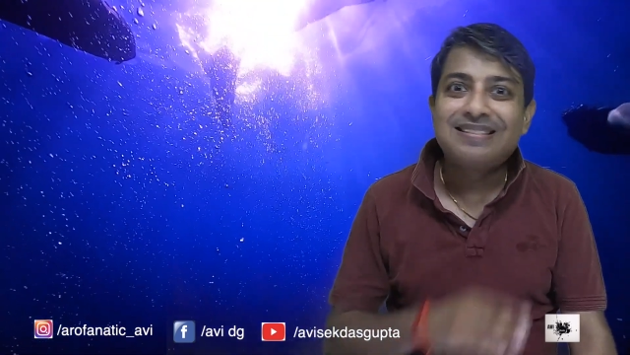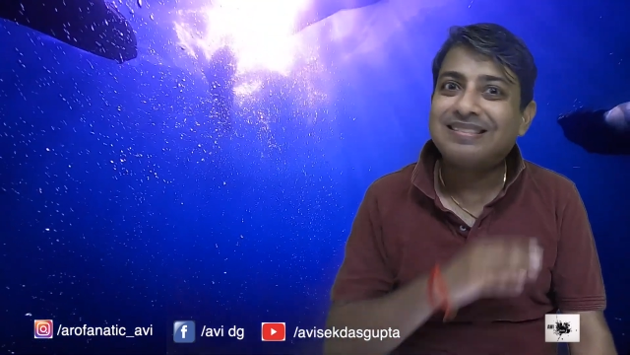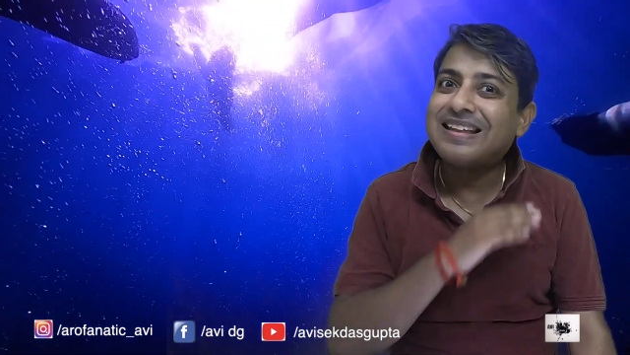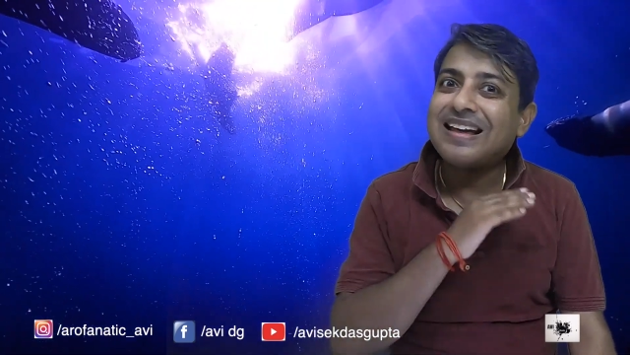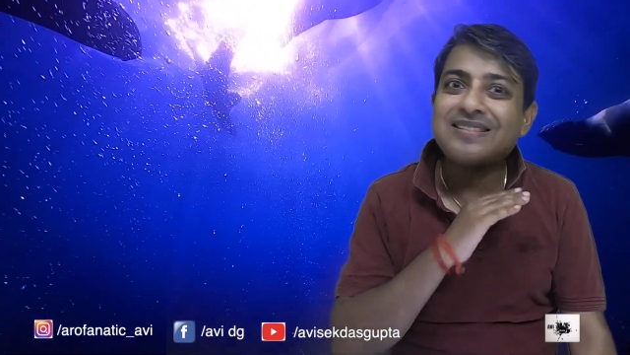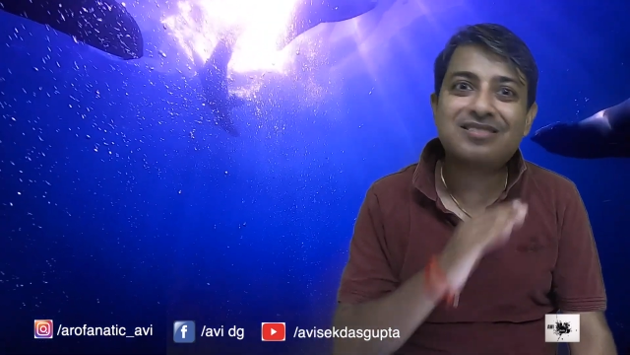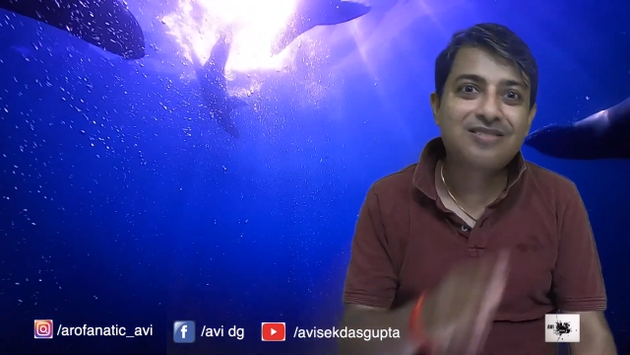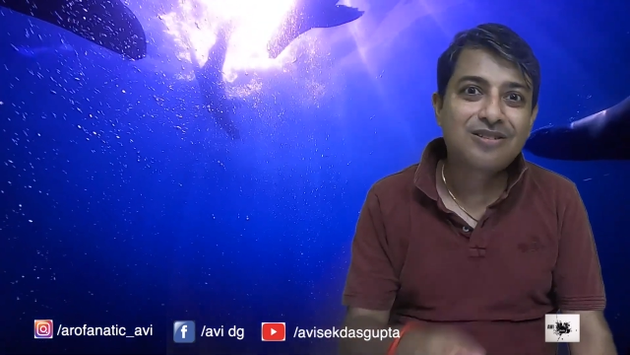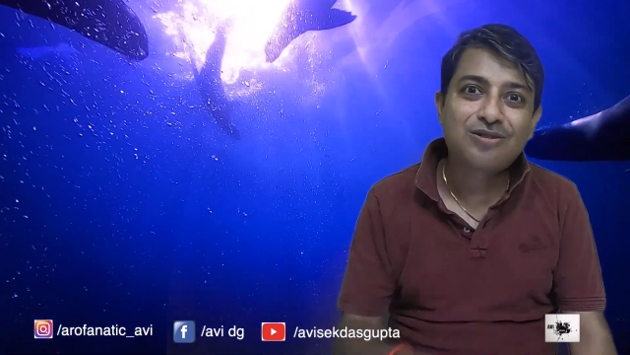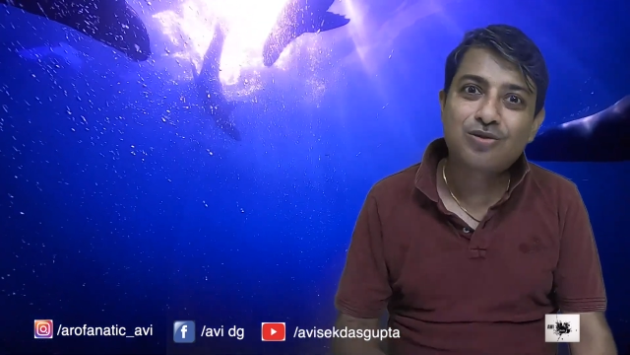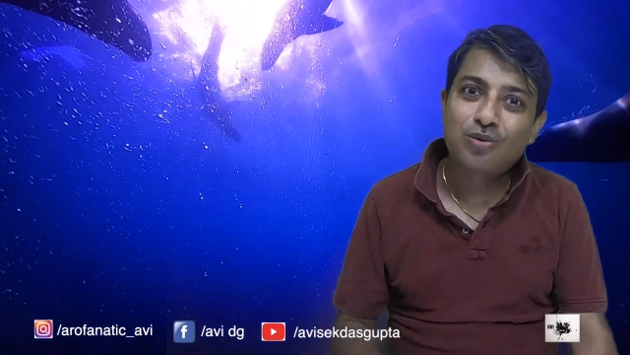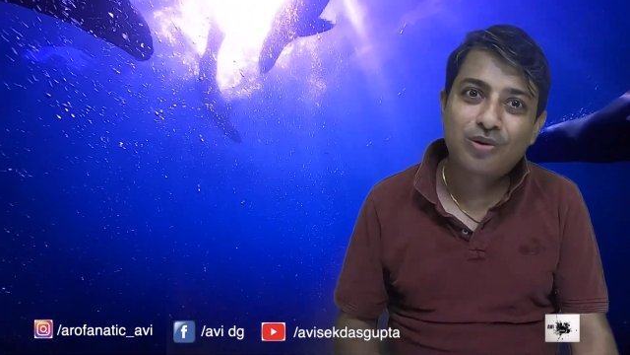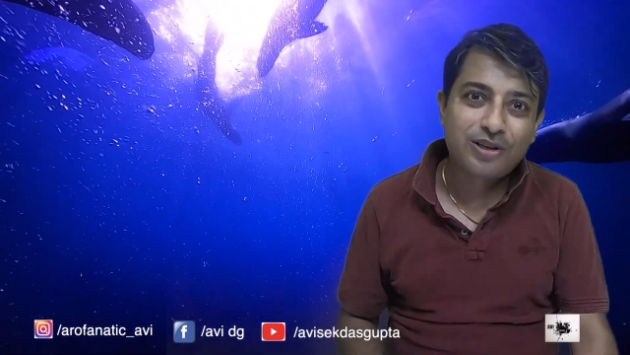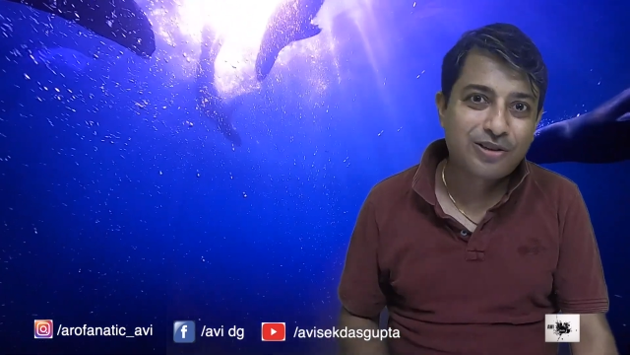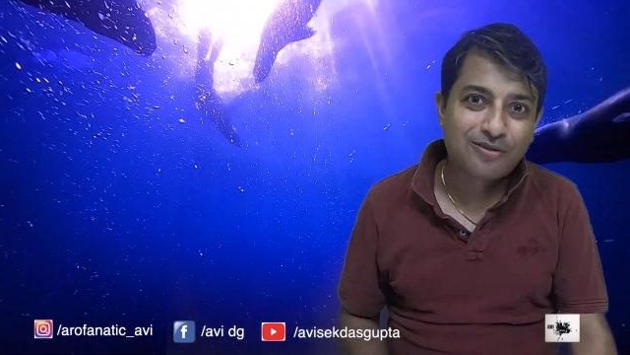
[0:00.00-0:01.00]
That's the
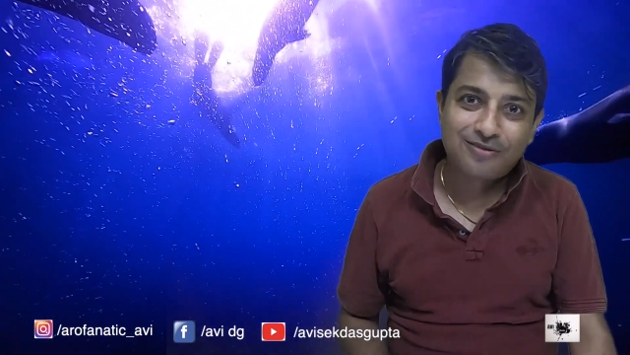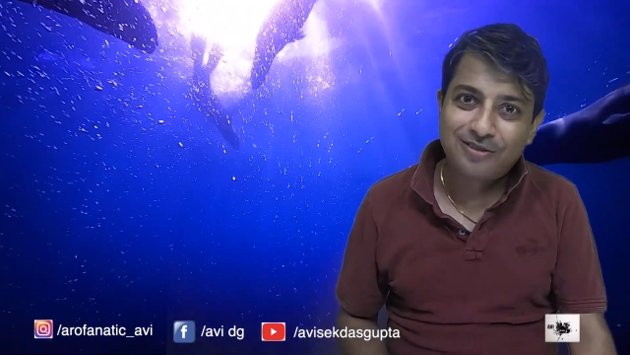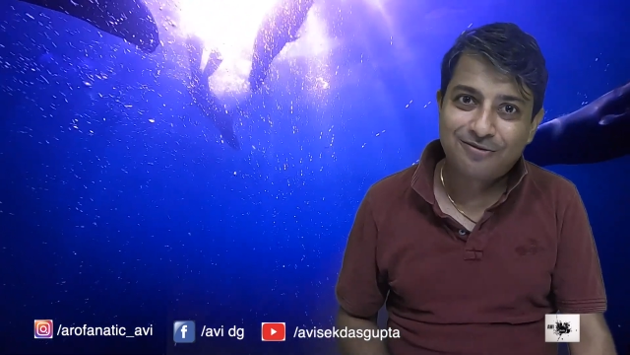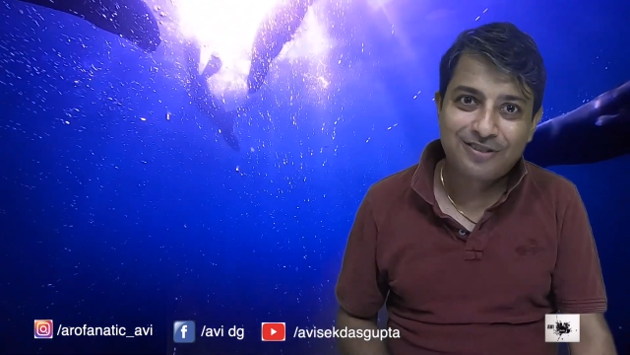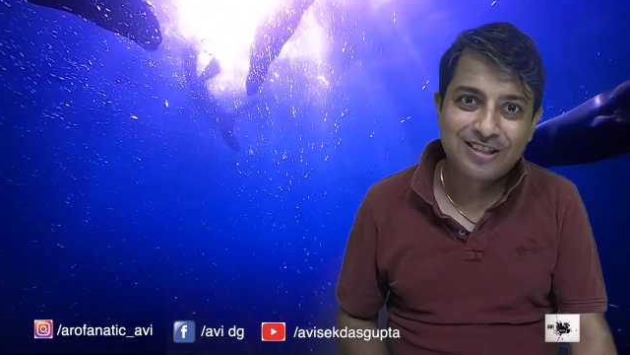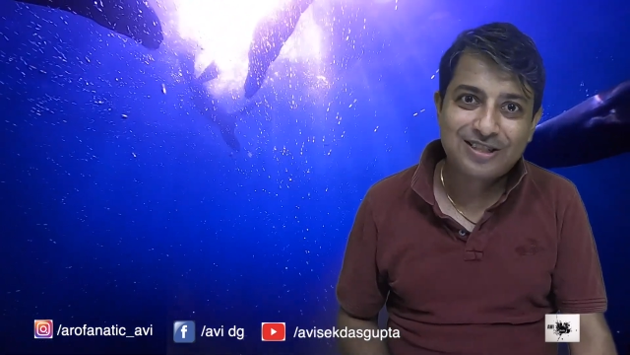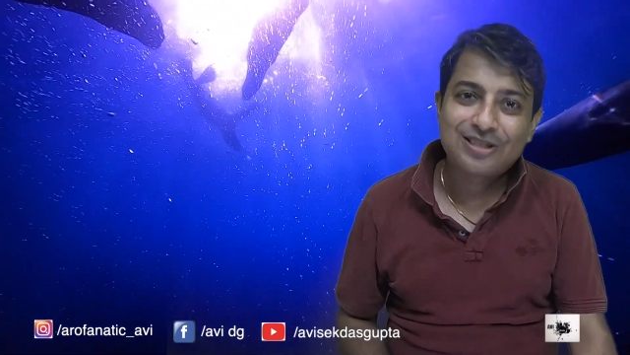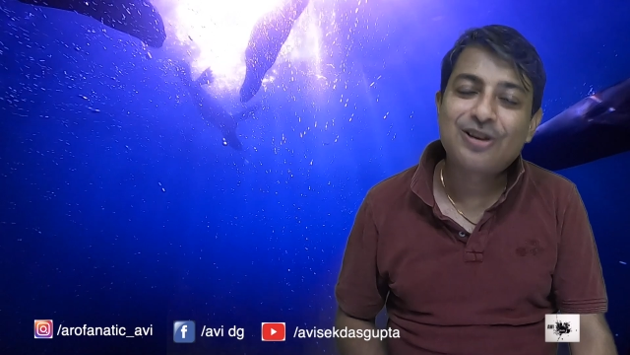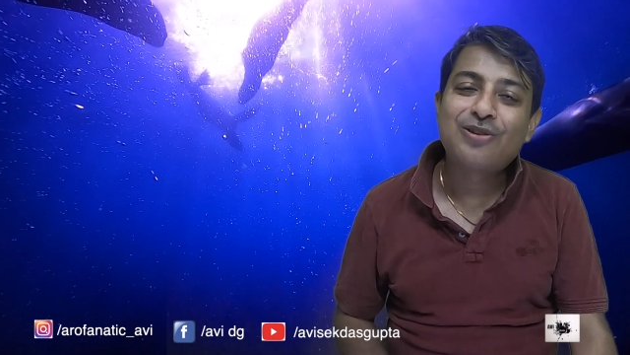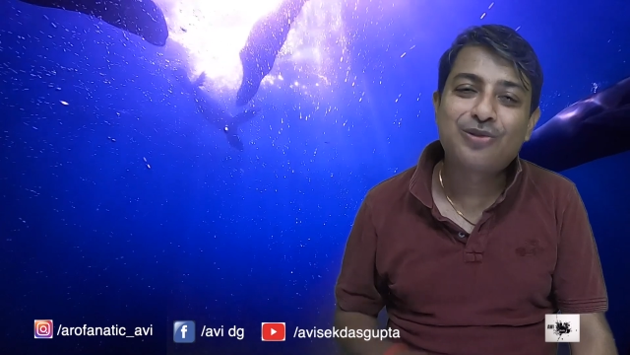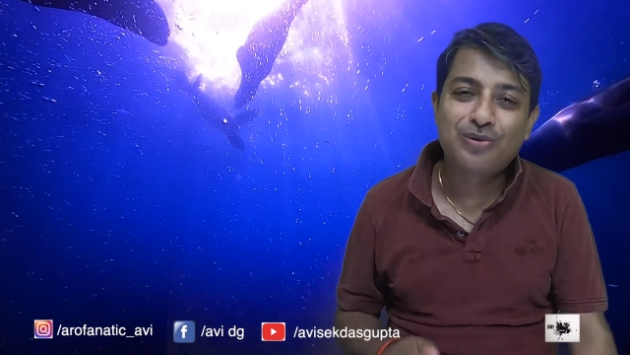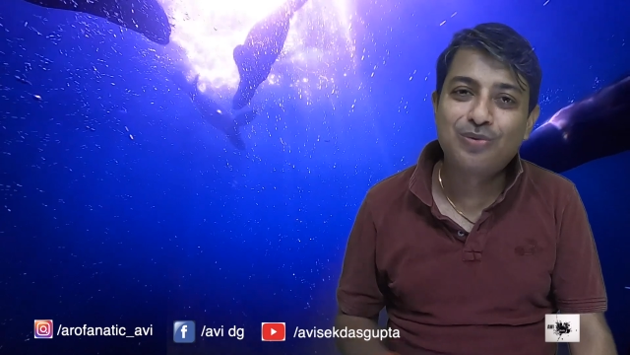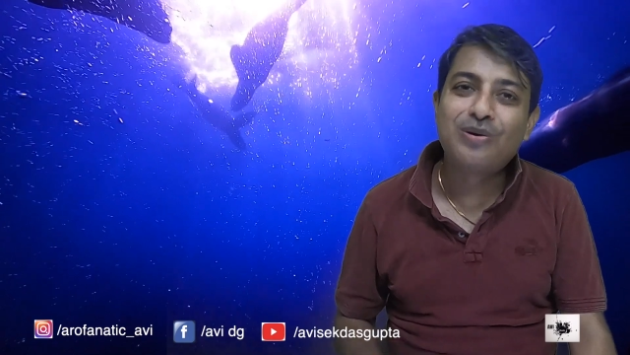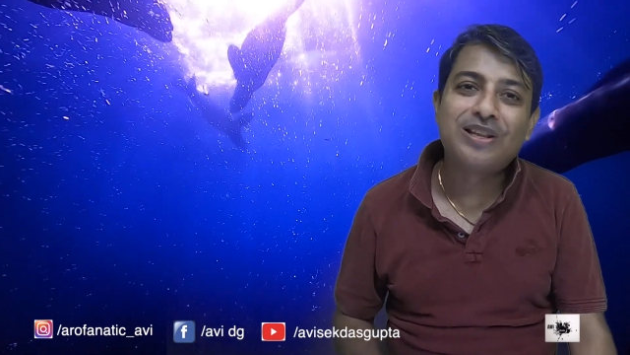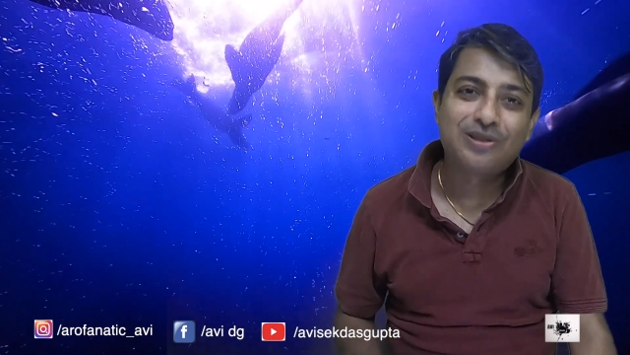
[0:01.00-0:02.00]
story of the fish
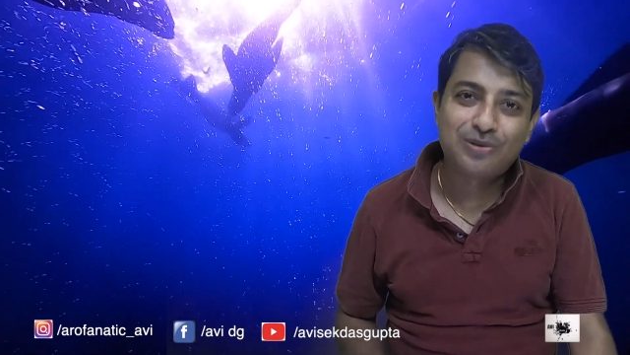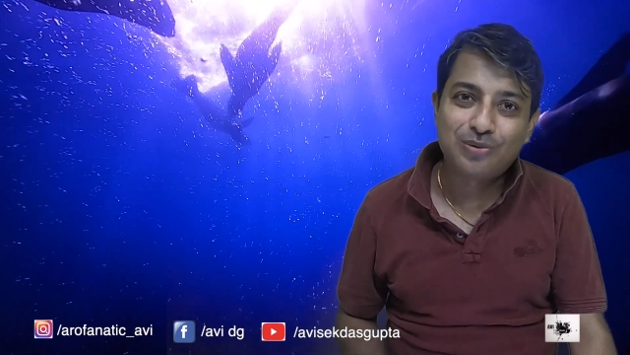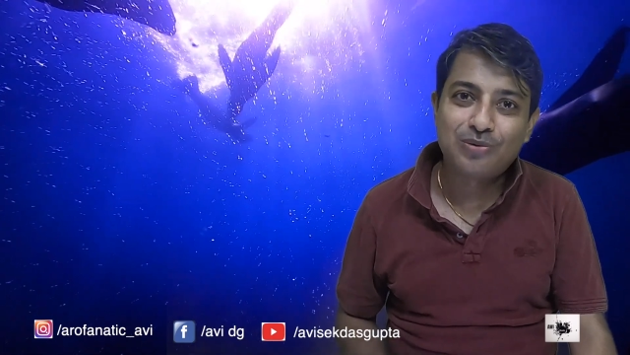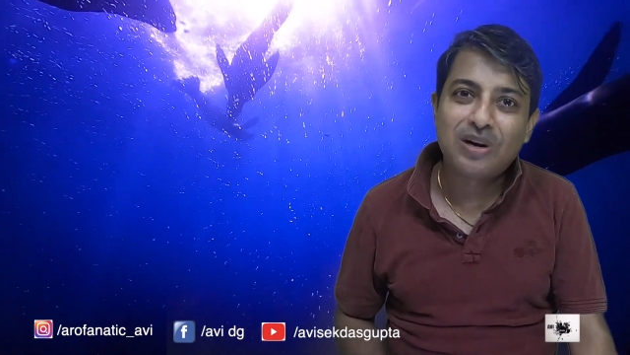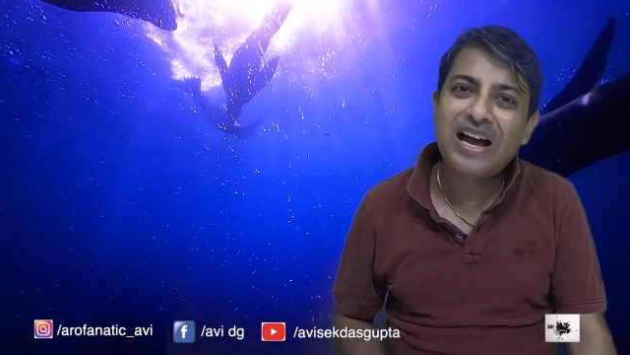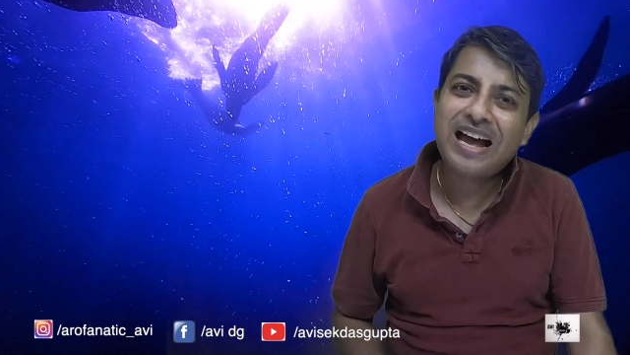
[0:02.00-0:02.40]
through and through.